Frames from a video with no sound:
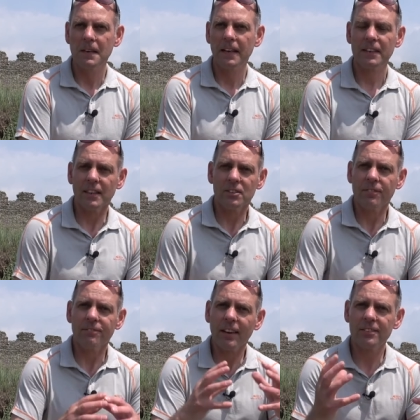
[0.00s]
Uh, it's a
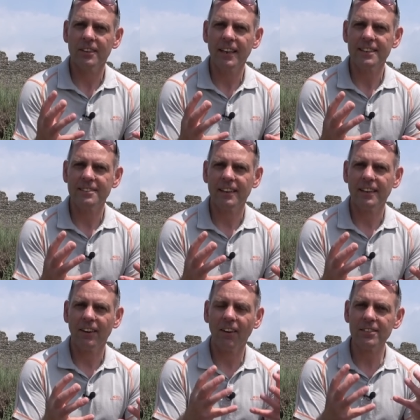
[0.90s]

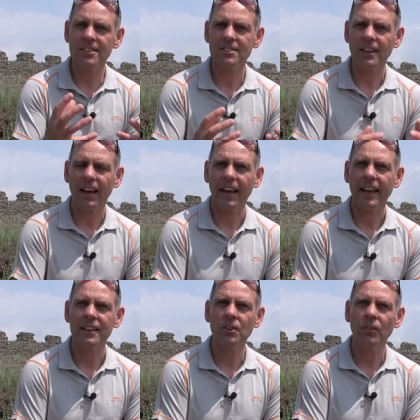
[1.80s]
fascinating answer.
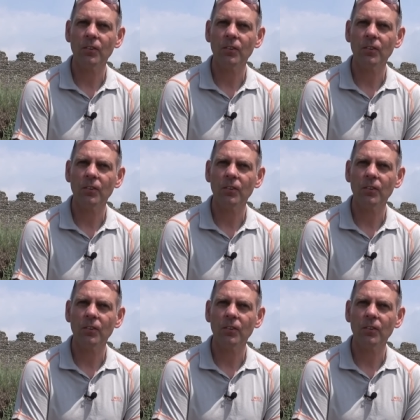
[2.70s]
And